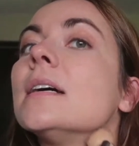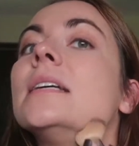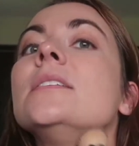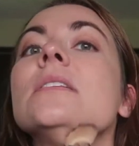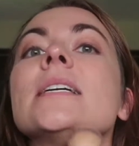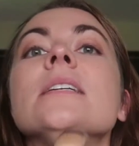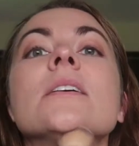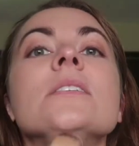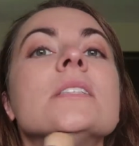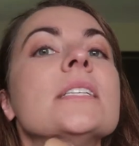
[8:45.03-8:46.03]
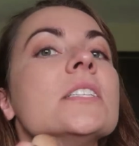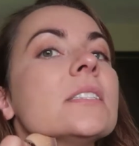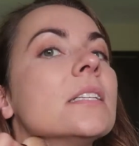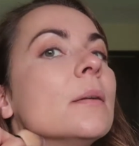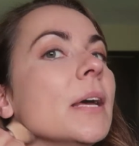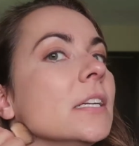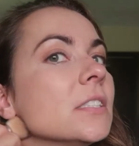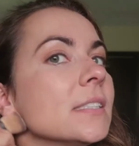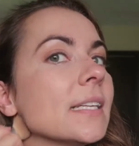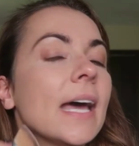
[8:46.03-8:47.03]
I do like to go like just a little bit,
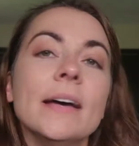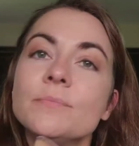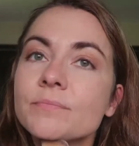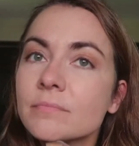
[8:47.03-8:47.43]
just like that.